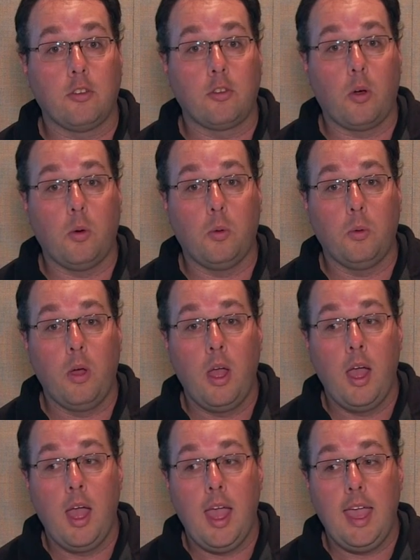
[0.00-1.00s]
So
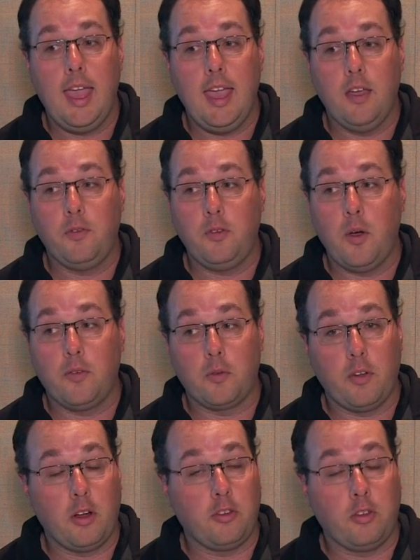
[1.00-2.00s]
if you have a
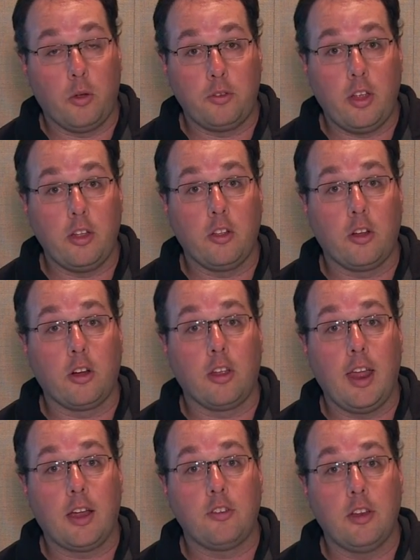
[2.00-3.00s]
very slow cellular
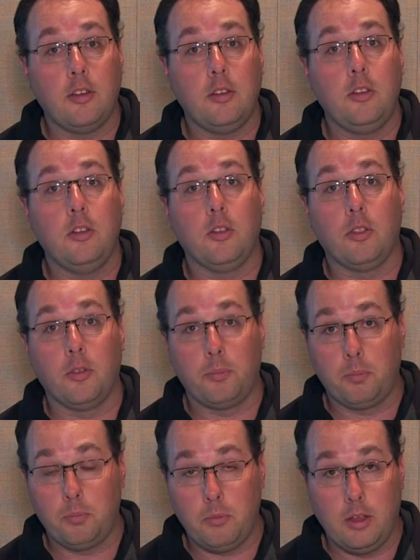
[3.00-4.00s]
connection, the
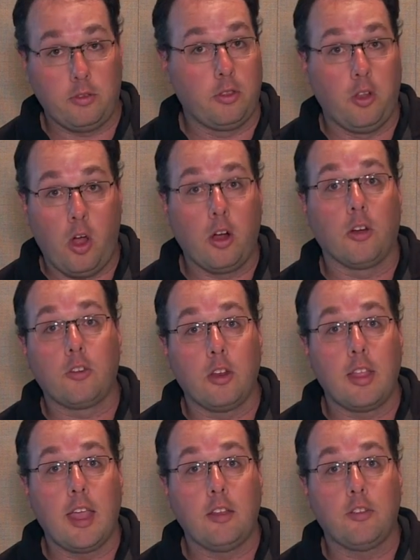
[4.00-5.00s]
longer it's
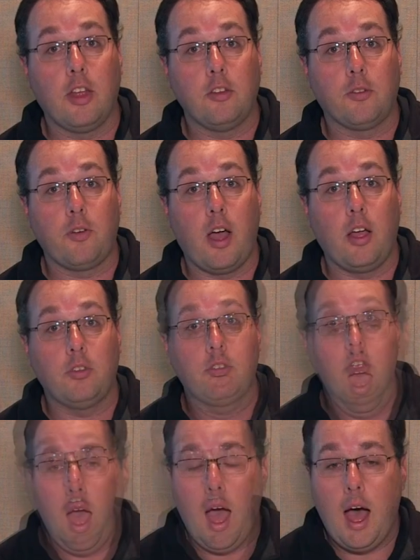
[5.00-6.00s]
going to take to send your
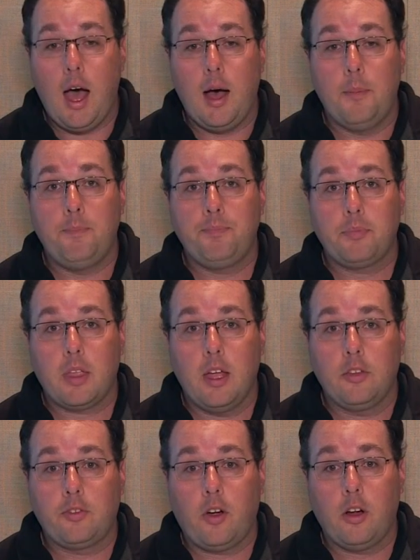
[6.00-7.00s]
files.
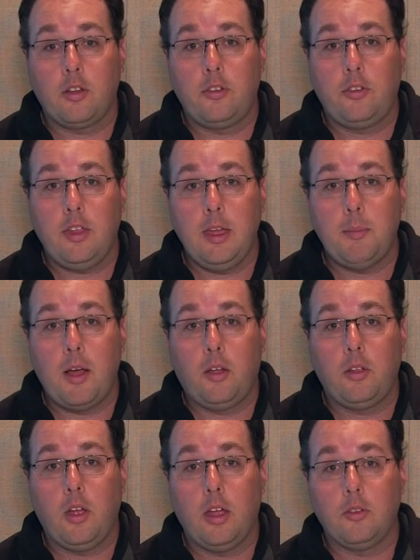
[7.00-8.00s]
As far as
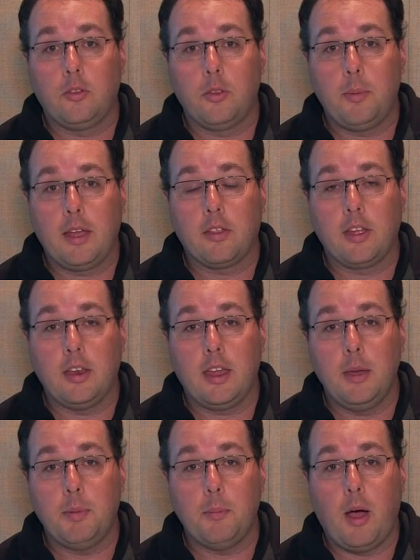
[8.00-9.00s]
email, the biggest thing to
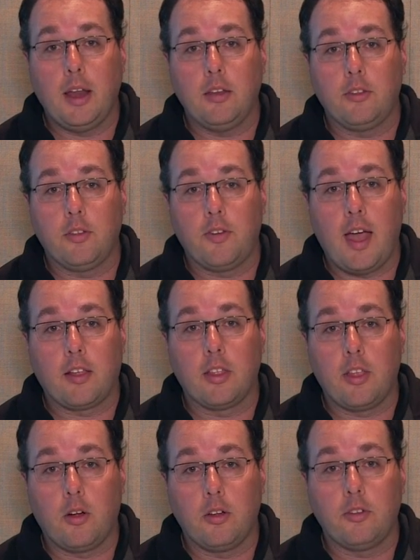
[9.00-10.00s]
keep in mind is the fact
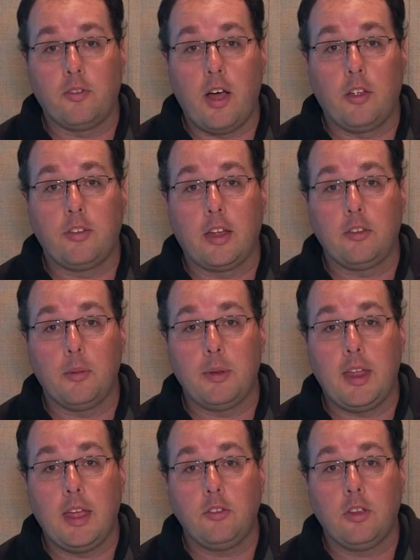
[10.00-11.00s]
that there is a file size
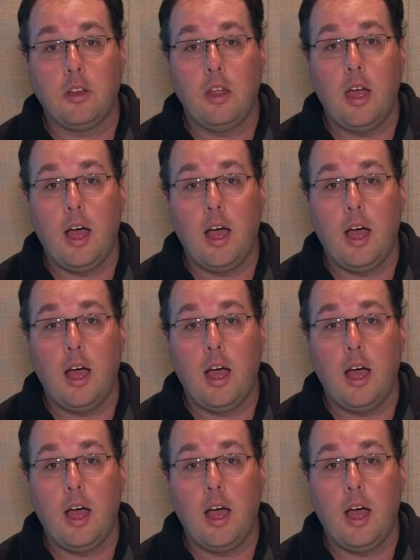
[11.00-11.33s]
limitation,